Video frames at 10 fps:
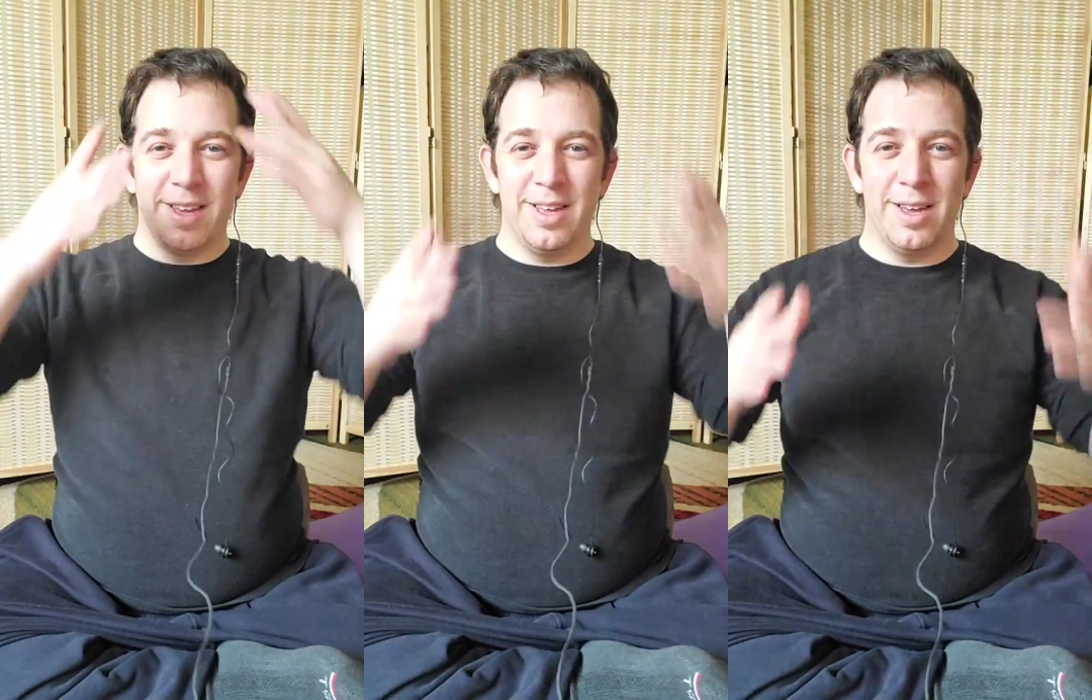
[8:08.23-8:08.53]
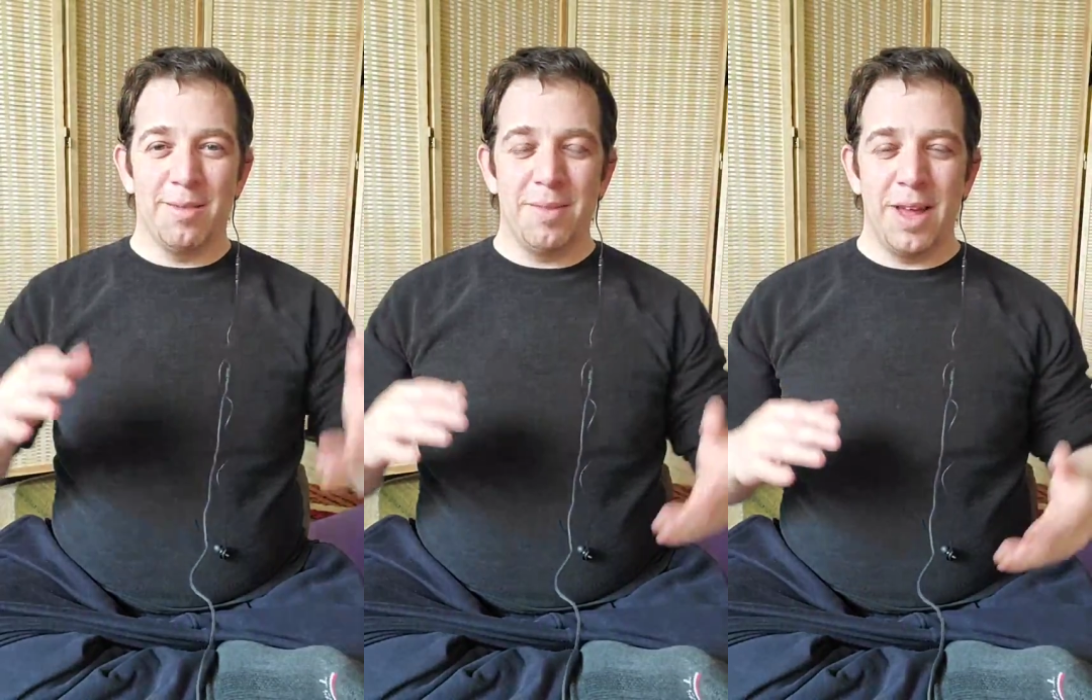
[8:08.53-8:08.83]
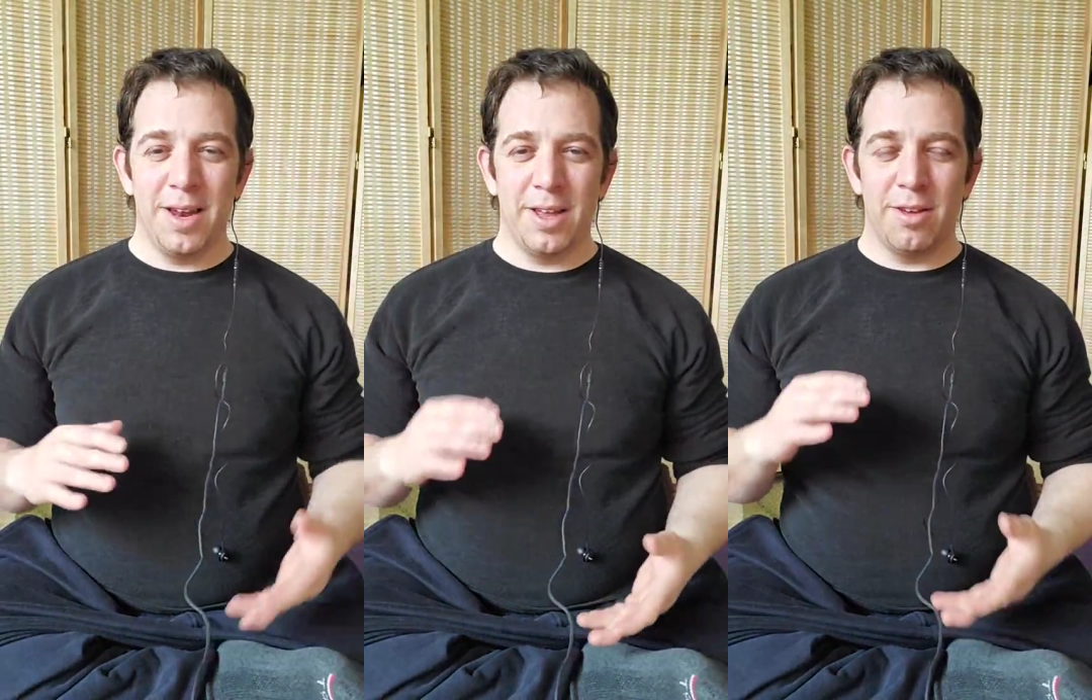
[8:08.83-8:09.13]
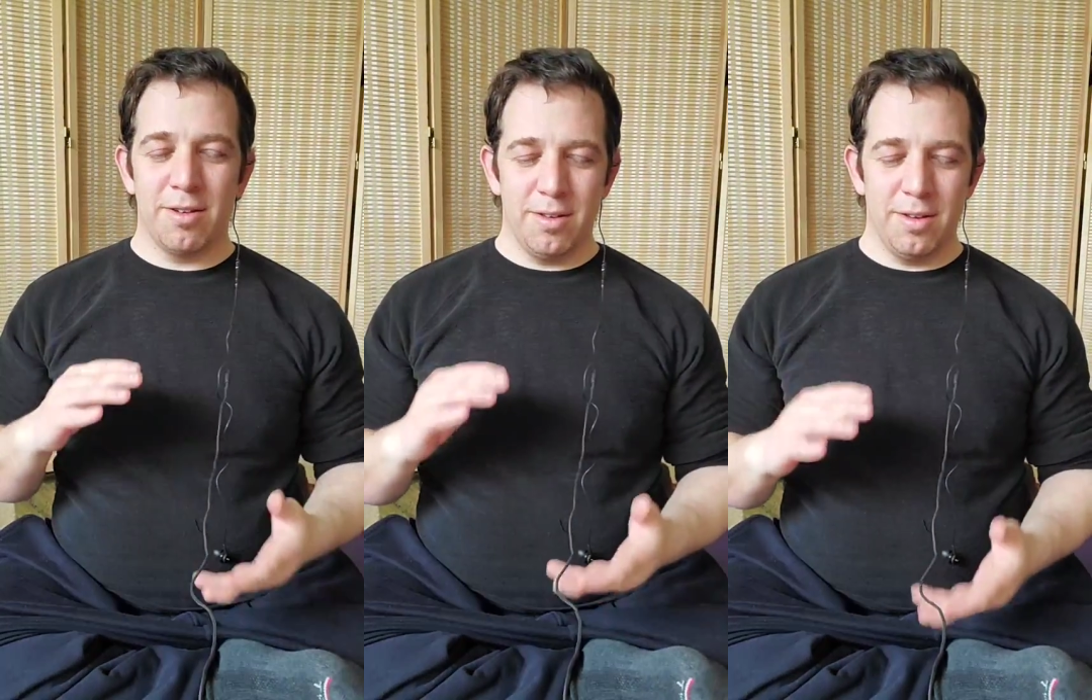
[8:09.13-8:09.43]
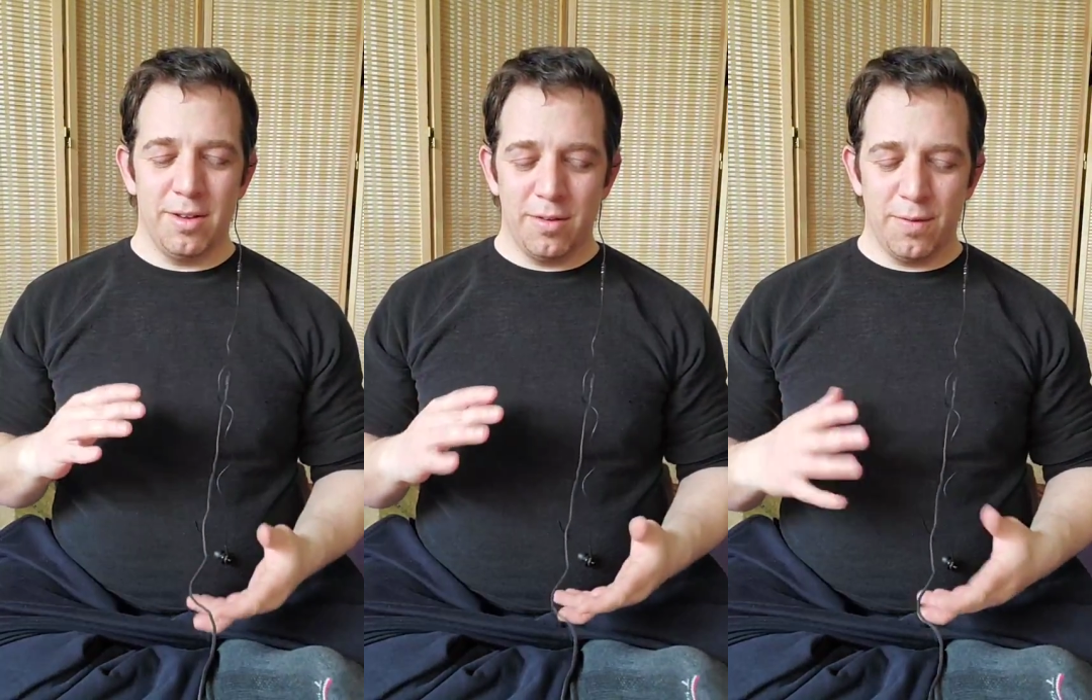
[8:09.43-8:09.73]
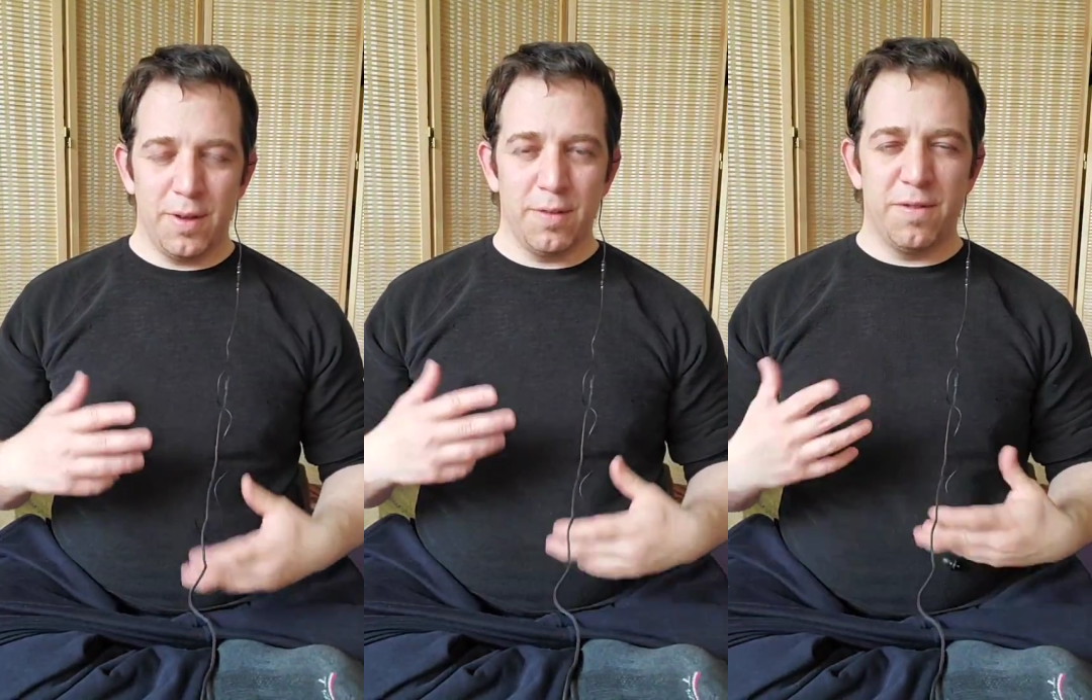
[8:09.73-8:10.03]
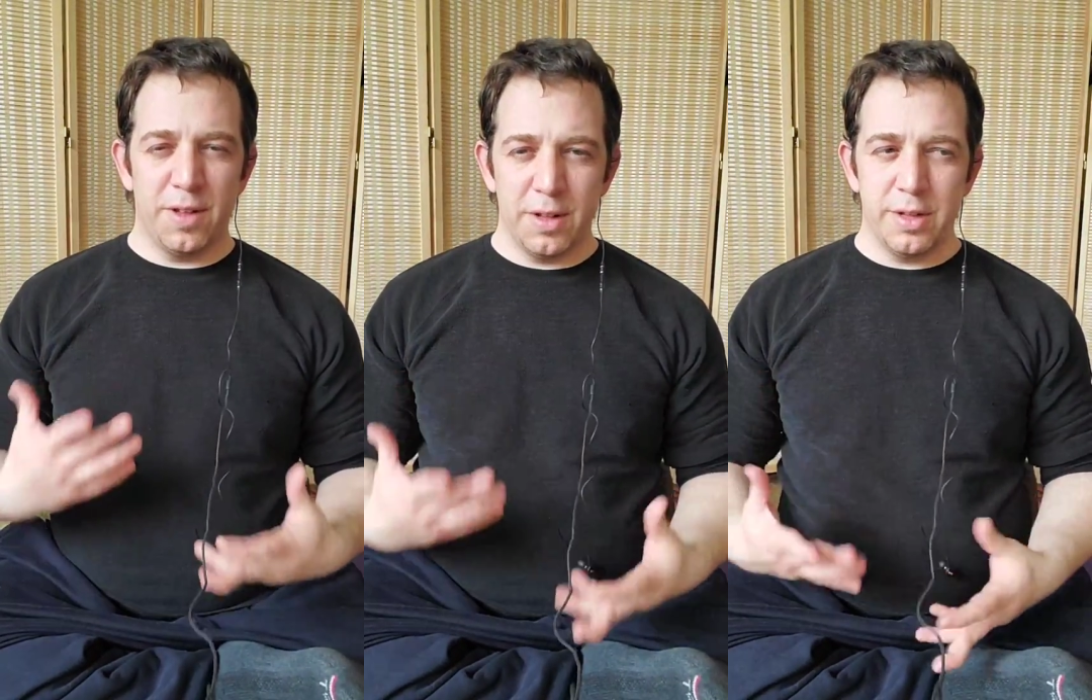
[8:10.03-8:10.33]
You come down and you feel
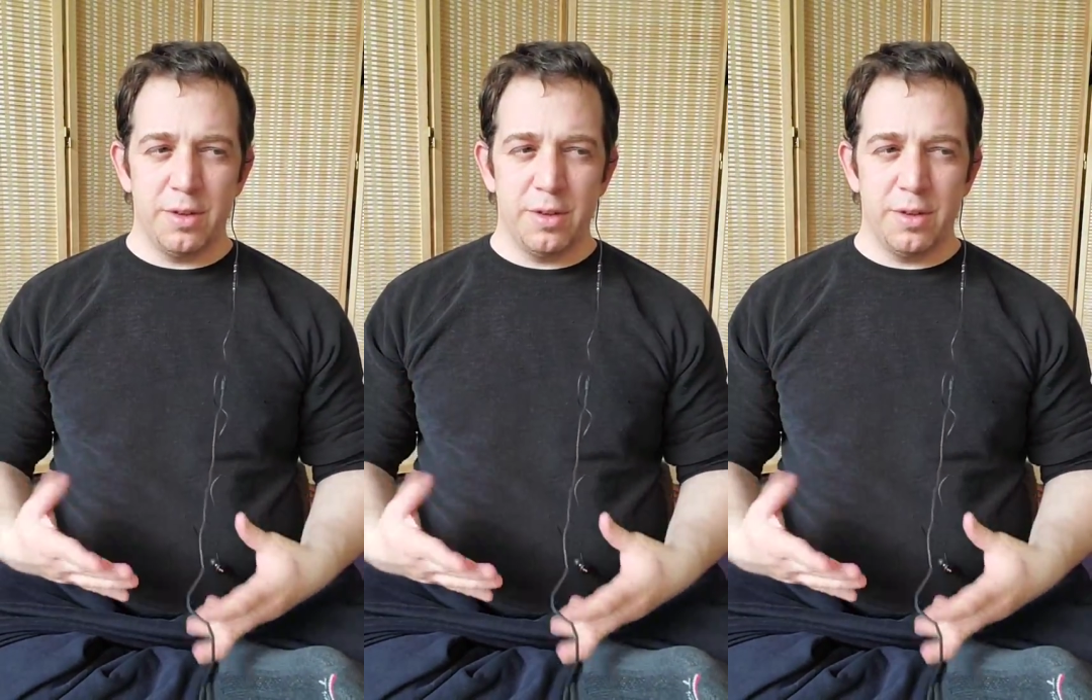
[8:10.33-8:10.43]
full,